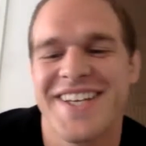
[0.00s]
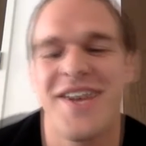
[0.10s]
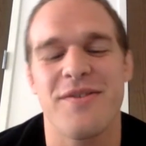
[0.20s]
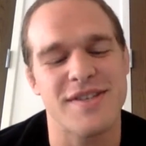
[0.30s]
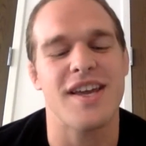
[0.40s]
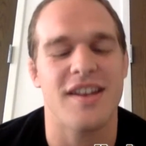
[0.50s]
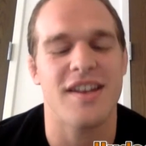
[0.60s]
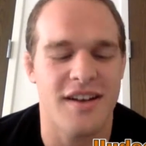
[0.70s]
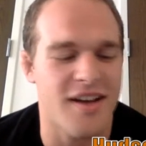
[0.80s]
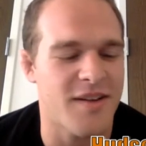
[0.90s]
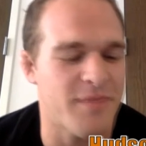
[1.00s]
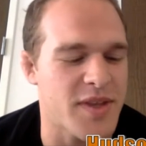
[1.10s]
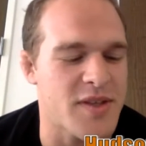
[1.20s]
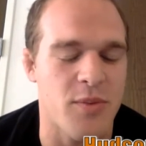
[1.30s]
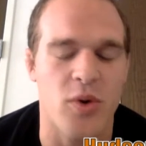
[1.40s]
was saying,
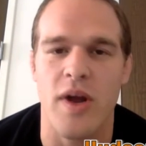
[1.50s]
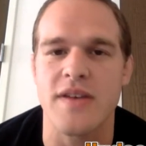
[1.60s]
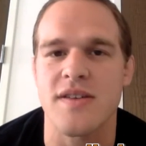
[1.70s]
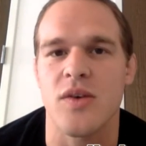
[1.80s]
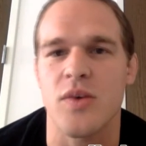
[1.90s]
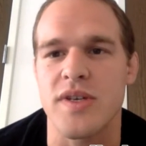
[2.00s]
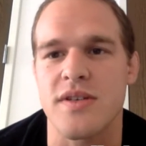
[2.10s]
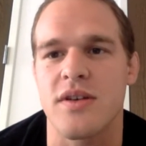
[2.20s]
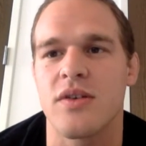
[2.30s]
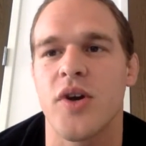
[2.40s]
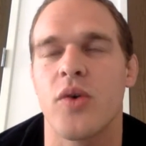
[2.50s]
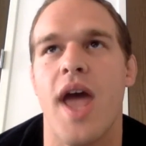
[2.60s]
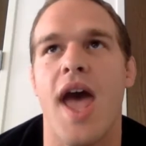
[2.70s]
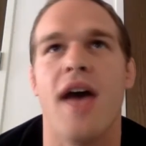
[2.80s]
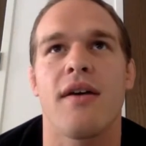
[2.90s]
in the sport of wrestling, we still don't
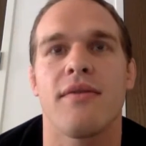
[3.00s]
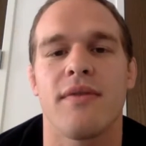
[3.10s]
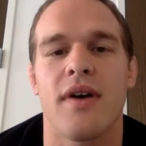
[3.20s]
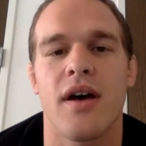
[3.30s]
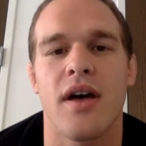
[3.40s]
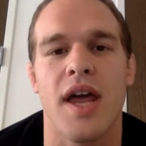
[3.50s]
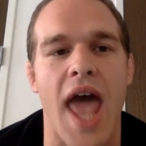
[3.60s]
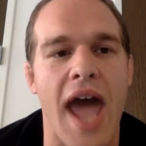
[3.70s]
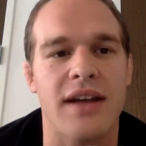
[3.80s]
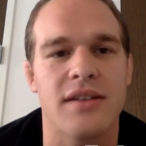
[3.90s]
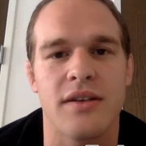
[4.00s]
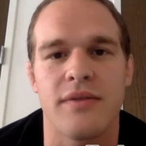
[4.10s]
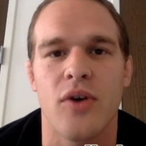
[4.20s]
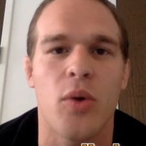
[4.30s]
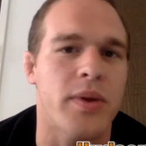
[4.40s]
have an
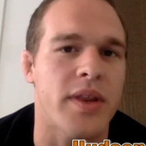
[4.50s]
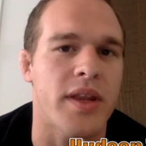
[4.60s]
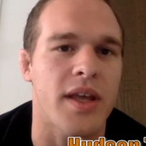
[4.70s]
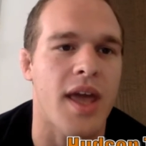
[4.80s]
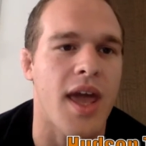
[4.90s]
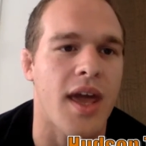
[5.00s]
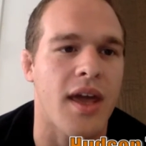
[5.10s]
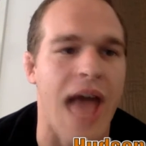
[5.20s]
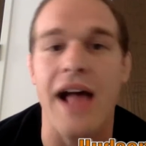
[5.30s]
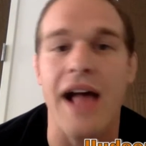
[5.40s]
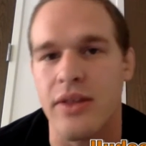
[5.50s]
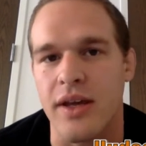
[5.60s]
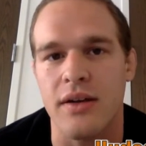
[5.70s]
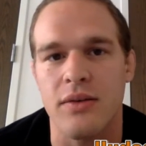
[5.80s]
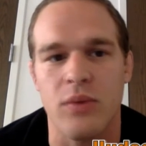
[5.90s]
active openly gay
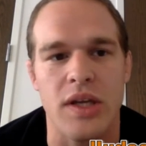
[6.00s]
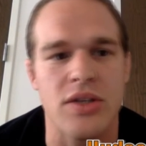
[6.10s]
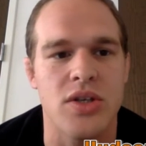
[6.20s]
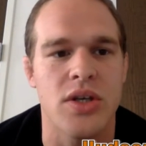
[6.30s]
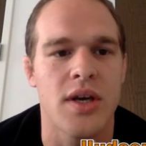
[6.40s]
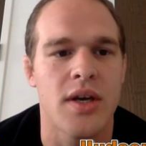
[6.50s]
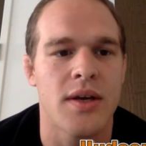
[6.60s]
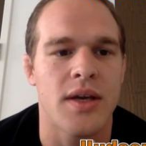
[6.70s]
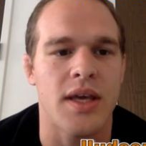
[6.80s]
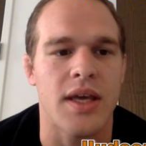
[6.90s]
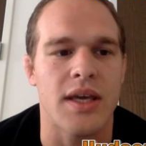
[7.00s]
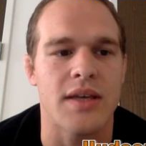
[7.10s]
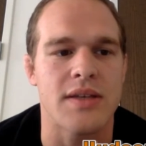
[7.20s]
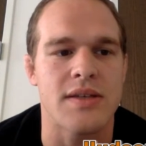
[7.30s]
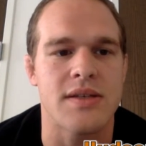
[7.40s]
athlete, which
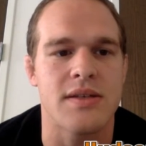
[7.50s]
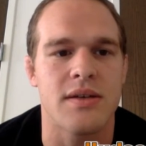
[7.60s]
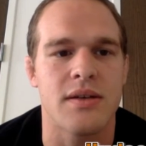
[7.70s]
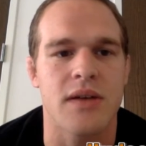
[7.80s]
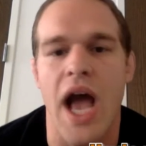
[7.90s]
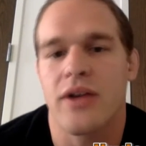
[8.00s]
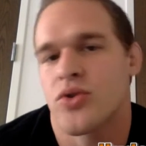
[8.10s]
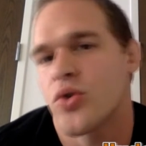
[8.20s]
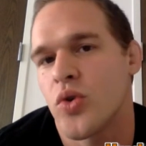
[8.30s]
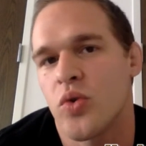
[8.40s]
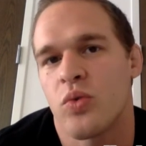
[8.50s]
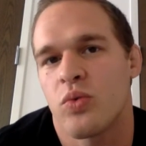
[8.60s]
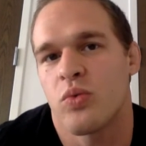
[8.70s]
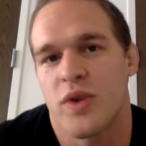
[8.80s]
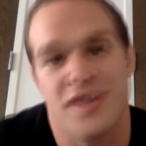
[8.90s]
is not true
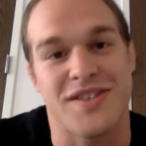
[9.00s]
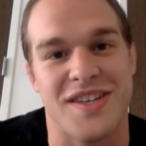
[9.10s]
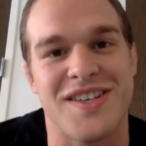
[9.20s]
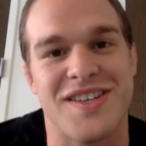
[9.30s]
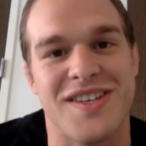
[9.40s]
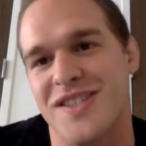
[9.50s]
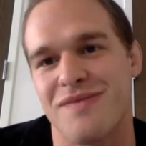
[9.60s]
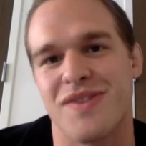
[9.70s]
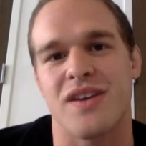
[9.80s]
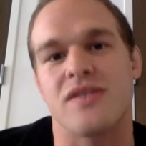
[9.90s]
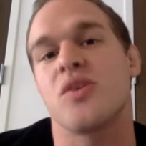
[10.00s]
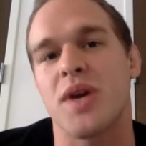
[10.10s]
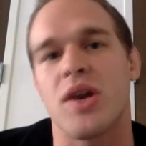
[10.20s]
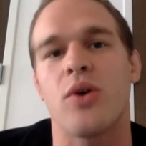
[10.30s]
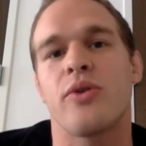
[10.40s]
with the statistics of things. So
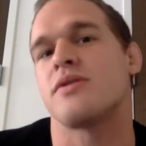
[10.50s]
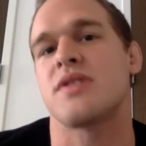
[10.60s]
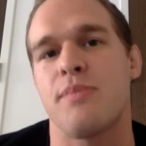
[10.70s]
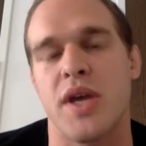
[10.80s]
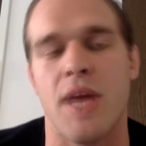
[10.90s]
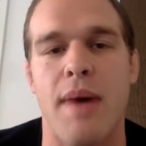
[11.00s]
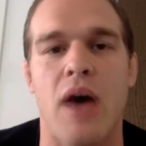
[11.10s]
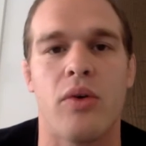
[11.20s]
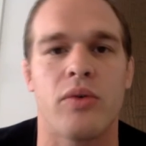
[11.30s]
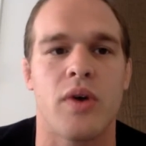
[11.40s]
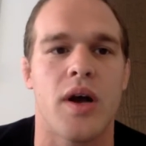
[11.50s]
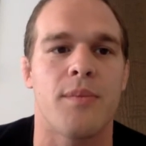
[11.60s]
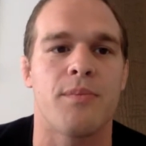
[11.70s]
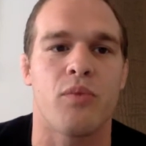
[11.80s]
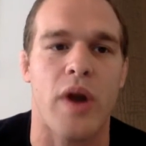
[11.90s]
we know there's something about
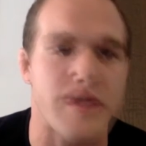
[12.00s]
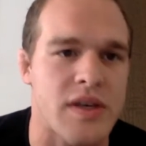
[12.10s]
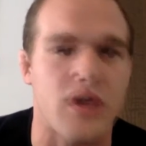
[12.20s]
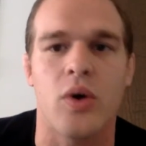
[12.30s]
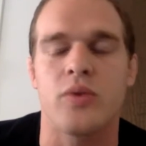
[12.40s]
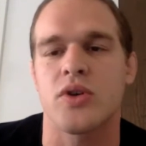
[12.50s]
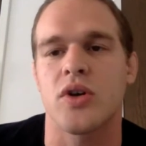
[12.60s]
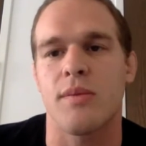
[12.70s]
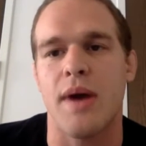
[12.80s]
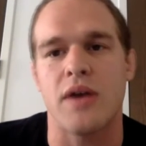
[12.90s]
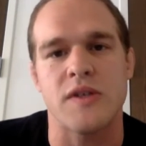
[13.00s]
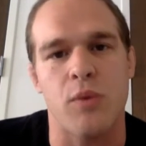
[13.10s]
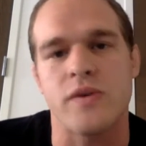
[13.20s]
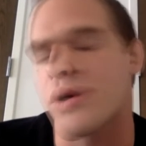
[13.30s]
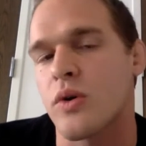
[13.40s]
wrestling culture, about
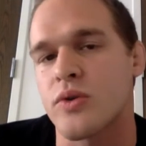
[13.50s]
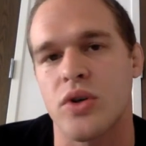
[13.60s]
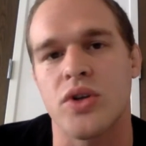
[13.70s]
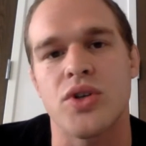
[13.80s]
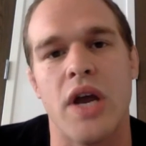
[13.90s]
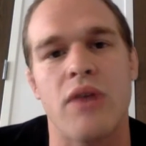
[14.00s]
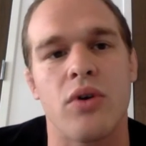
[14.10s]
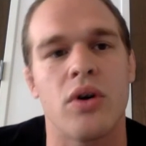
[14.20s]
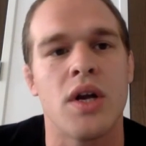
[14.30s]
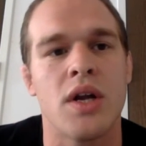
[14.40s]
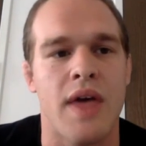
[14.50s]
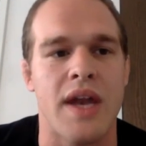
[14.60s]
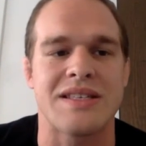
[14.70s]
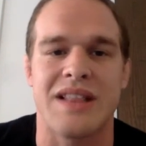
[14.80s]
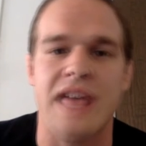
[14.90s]
sports culture in general, that
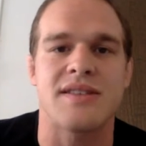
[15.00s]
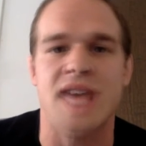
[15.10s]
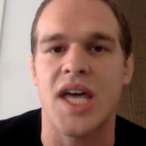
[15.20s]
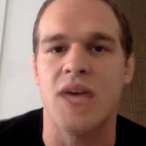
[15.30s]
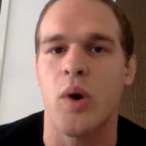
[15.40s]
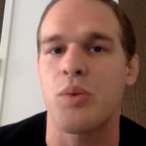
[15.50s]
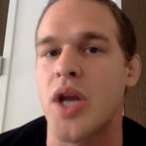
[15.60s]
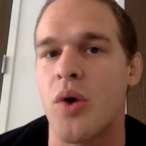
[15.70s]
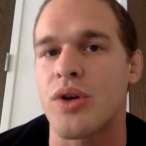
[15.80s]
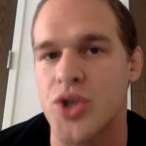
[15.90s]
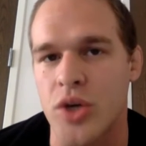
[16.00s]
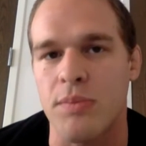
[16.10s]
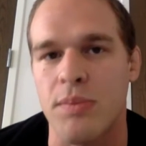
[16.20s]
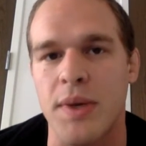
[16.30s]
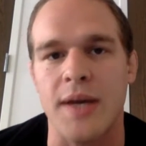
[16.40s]
is less than what we know it
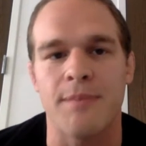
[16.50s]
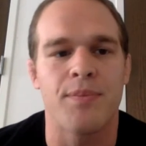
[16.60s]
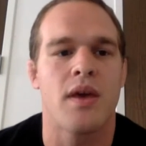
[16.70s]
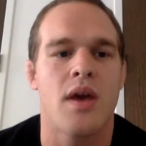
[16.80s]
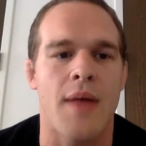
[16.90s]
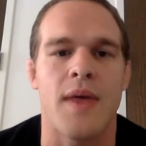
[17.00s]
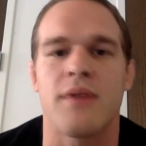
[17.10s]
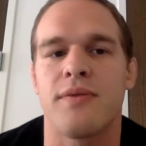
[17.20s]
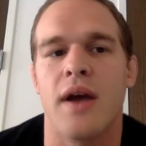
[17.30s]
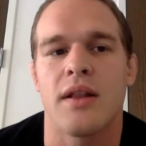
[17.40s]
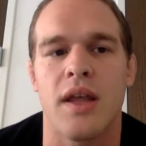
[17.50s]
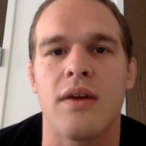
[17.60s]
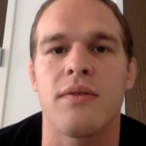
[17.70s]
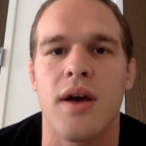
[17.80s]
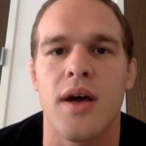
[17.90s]
should be. And then
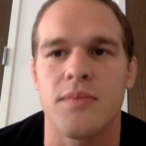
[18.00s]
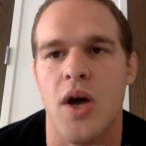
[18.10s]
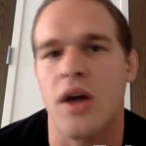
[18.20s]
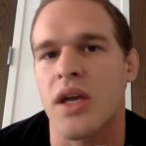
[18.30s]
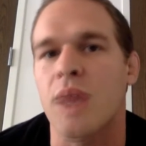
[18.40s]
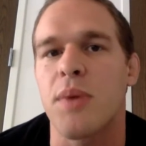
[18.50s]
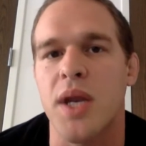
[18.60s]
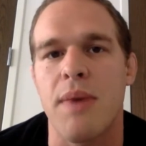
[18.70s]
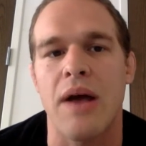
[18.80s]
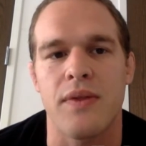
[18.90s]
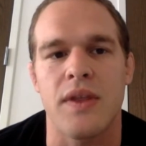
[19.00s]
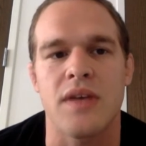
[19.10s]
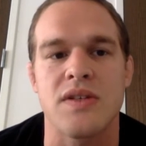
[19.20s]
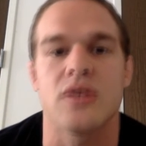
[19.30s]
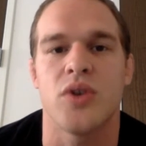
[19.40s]
finally, talking a bit about
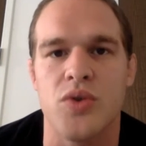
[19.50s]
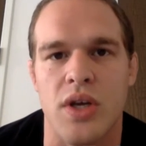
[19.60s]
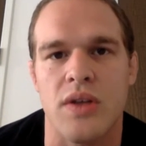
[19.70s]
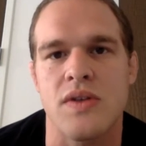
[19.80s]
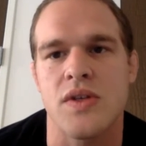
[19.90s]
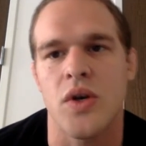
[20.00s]
the solution.